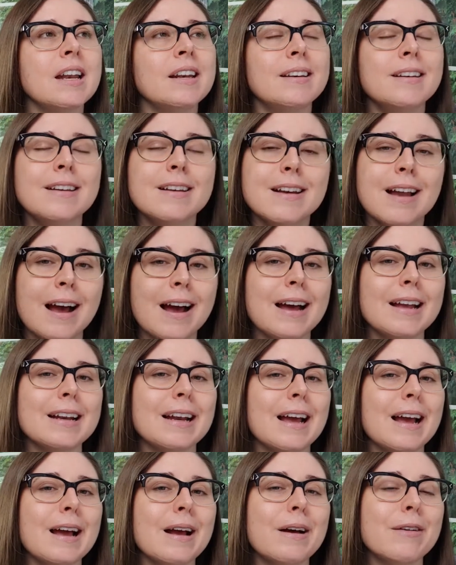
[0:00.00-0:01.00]
not
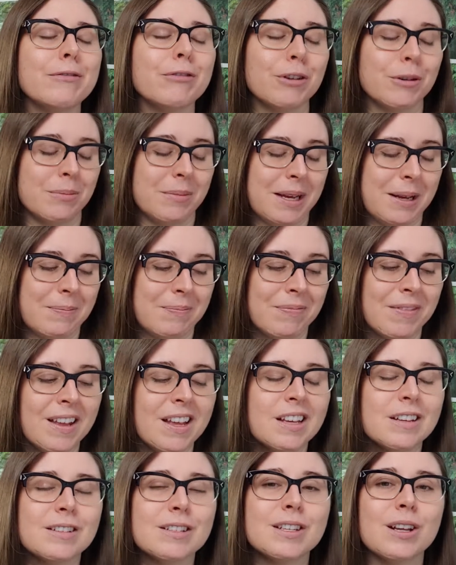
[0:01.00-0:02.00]
for me.
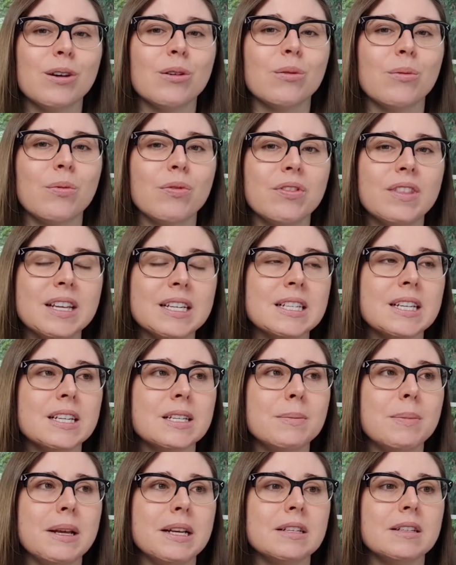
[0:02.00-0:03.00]
So this
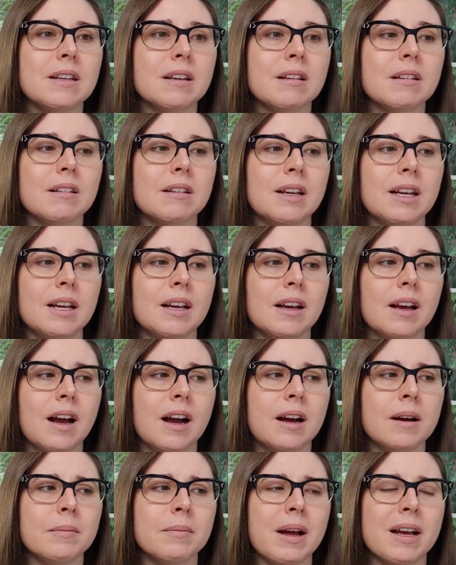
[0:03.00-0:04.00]
is basically,
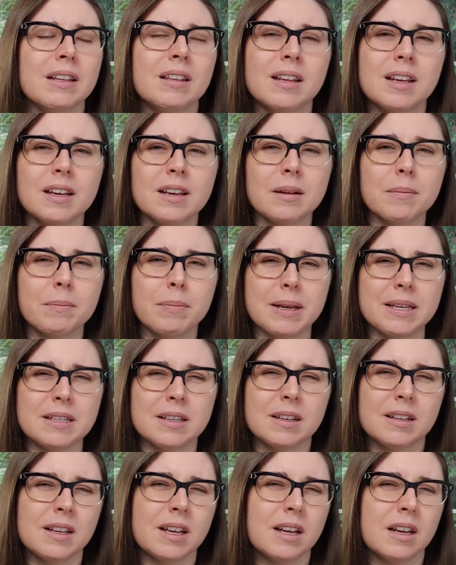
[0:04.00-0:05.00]
um, I think,
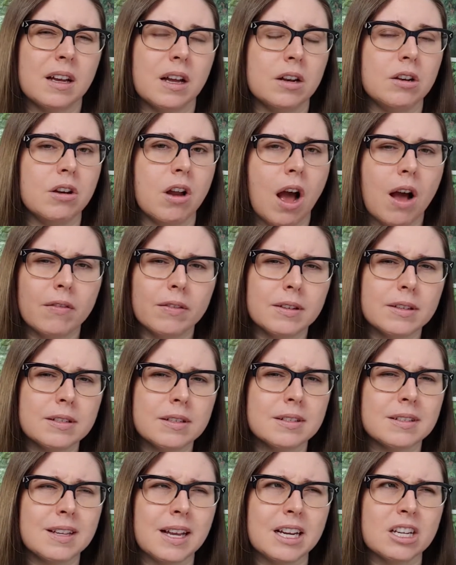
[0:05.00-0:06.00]
basically a, a
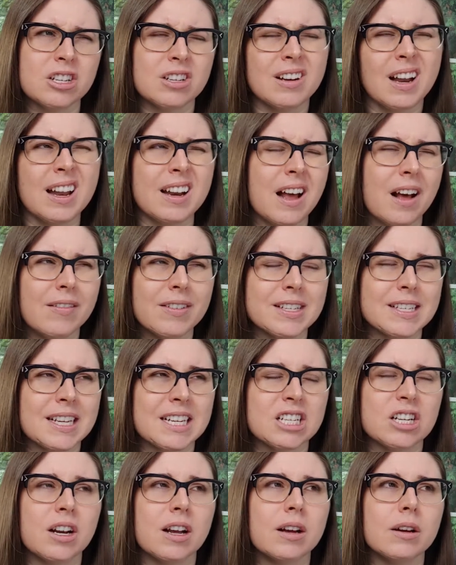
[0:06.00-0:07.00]
novelization, not
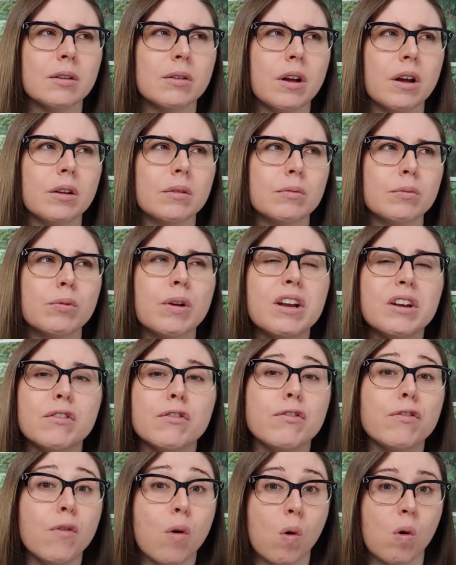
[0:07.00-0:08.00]
novelization, a, a, written
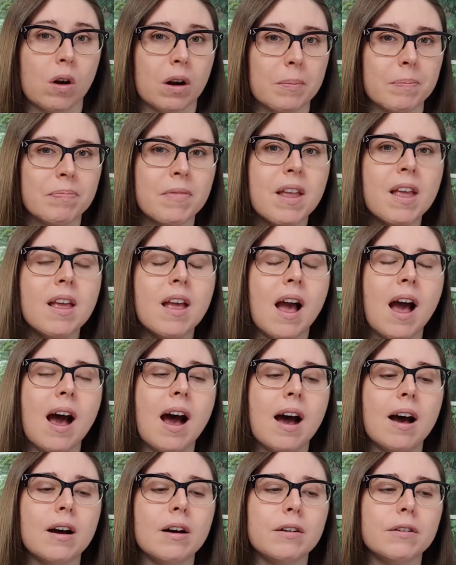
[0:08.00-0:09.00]
form
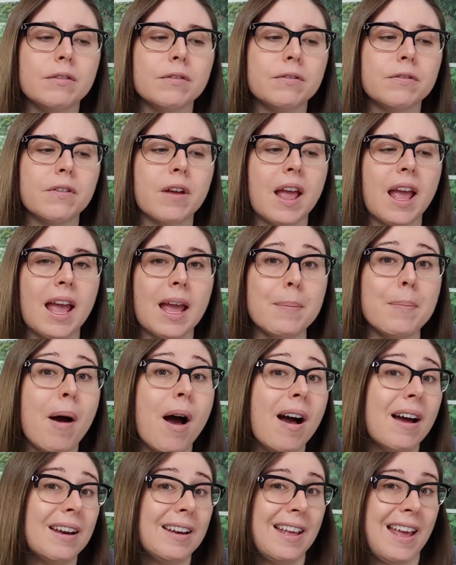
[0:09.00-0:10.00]
of a
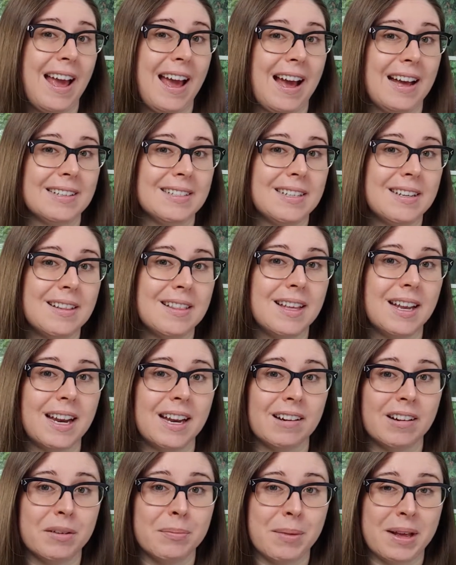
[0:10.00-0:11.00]
podcast that
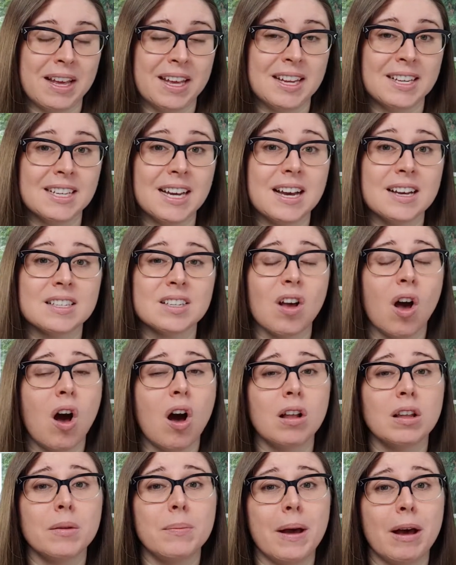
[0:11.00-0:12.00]
Aaron Mahnke does
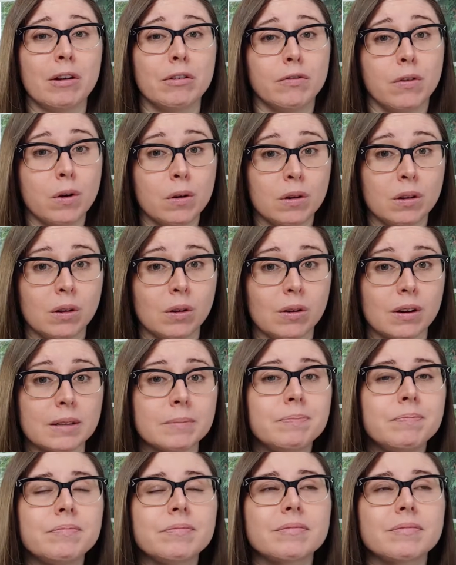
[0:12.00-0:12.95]
all about folklore.